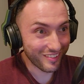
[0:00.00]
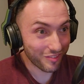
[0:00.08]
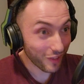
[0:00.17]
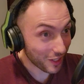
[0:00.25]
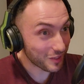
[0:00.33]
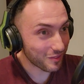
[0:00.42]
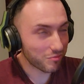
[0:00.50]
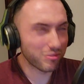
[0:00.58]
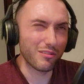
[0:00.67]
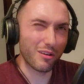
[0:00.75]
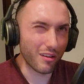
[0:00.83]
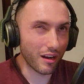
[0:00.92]
For
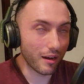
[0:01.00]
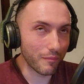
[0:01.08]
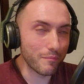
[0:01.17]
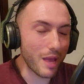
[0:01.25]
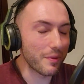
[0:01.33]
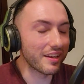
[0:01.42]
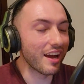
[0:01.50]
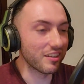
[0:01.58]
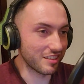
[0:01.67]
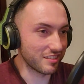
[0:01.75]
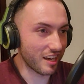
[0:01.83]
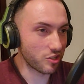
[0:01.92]
maybe an hour's
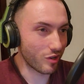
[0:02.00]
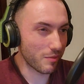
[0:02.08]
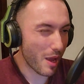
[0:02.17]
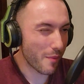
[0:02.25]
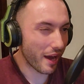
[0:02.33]
exaggerating. Maybe about